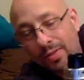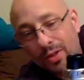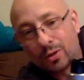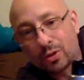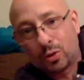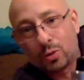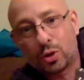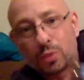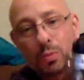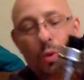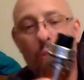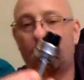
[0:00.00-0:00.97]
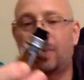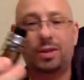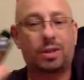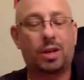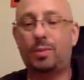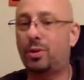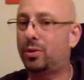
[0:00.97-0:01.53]
they're so small, and every
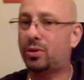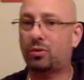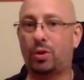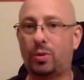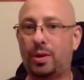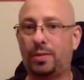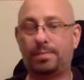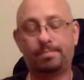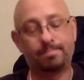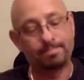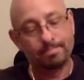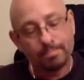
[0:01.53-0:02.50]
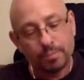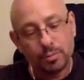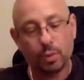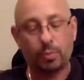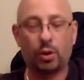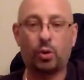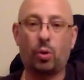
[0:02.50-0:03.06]
time you unscrew it to
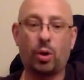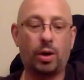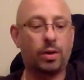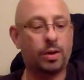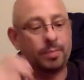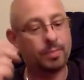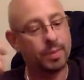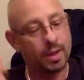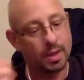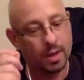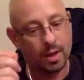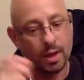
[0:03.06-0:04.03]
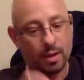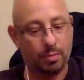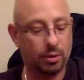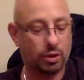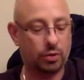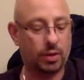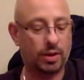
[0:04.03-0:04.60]
put a coil in, put
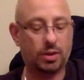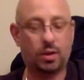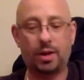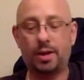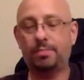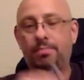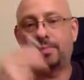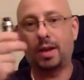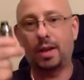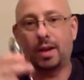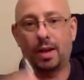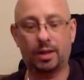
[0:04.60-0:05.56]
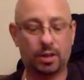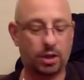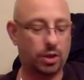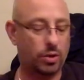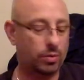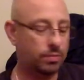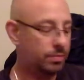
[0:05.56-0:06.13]
stress on it, and the next thing you
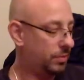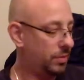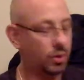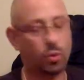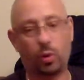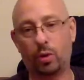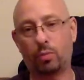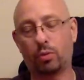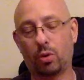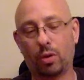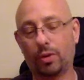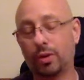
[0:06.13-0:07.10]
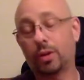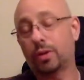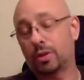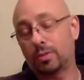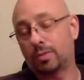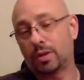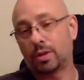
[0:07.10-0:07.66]
know, the coil broke,
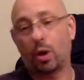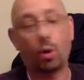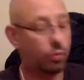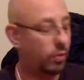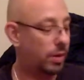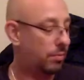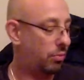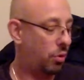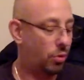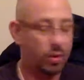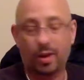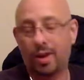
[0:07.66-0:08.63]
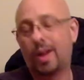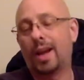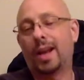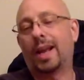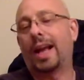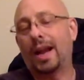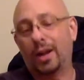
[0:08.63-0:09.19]
the O-ring broke. And
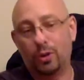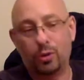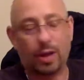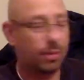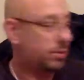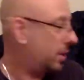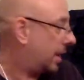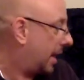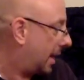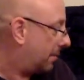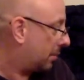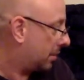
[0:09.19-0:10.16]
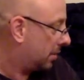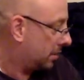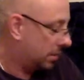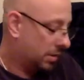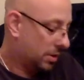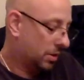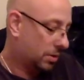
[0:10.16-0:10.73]
I kind of knew that was going to happen.
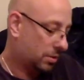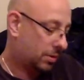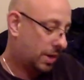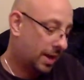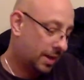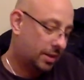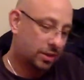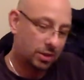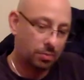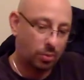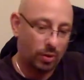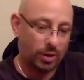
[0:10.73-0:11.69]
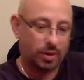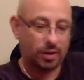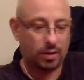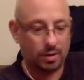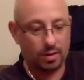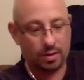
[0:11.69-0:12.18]
I was kind of disappointed.